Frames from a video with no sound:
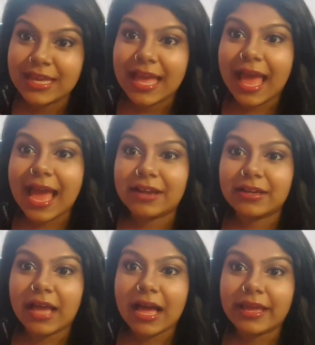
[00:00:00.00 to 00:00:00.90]
And
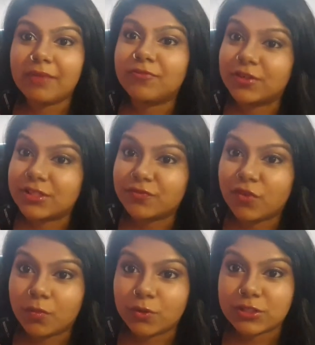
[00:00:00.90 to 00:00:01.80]
I am first and
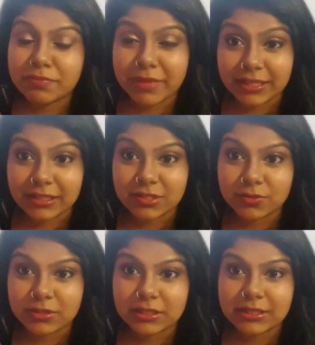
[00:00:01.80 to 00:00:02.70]
foremost a medical student,